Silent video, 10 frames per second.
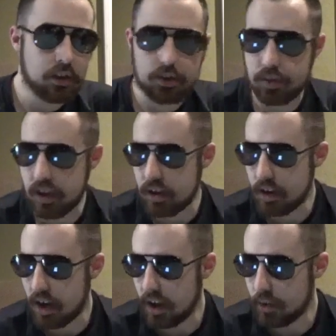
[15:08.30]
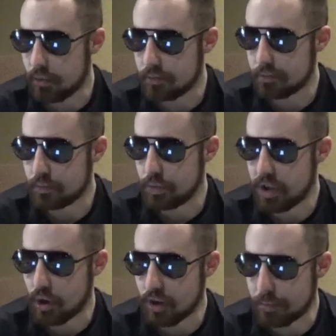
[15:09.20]
Then we
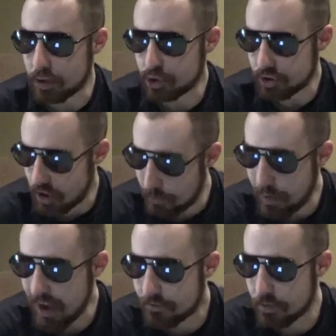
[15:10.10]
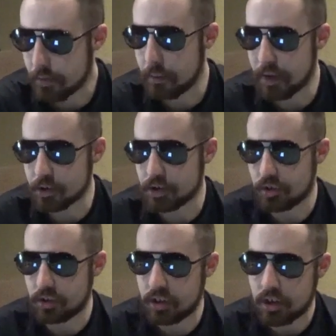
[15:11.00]
go to commercial, come back from
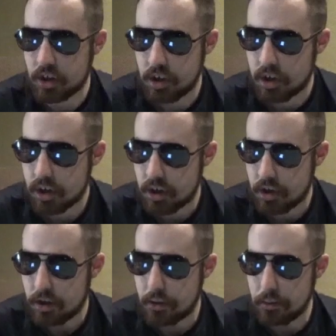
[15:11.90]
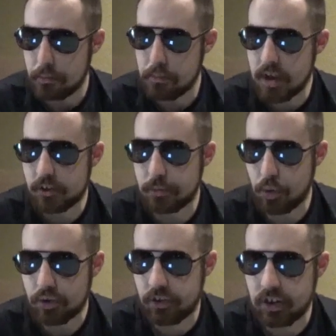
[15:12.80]
commercial. Miz,
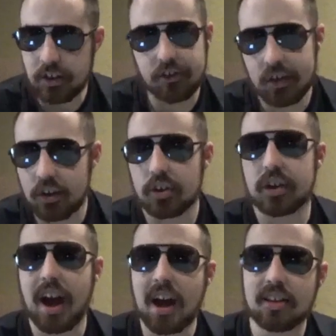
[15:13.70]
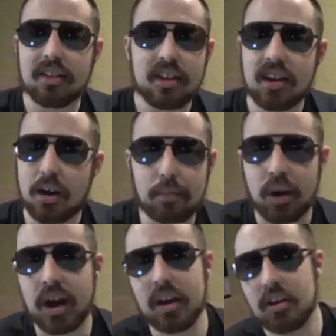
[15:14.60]
Morrison, and Ziggler got the upper
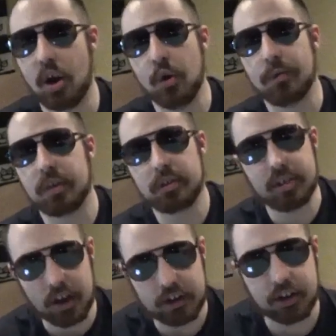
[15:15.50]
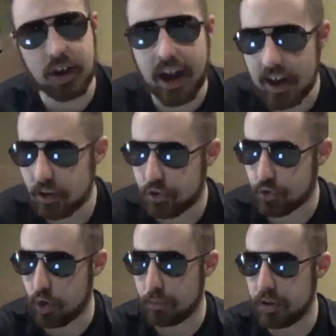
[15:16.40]
hand over Tucker and
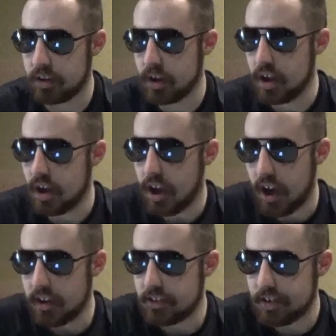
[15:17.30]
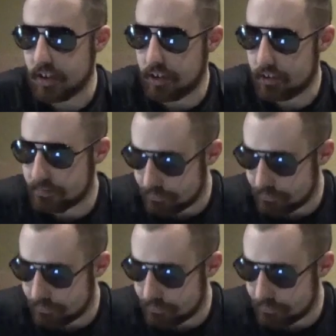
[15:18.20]
Strowman until